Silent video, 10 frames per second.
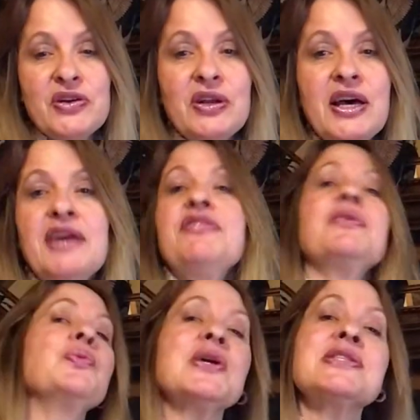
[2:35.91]
your life
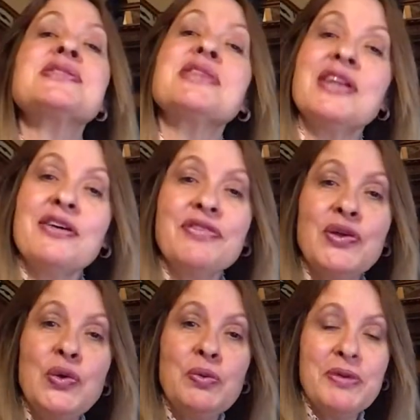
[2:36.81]
and wants to love
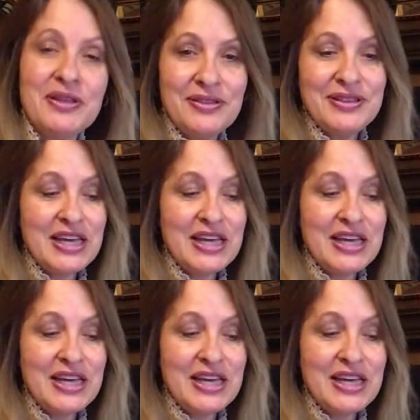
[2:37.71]
you, but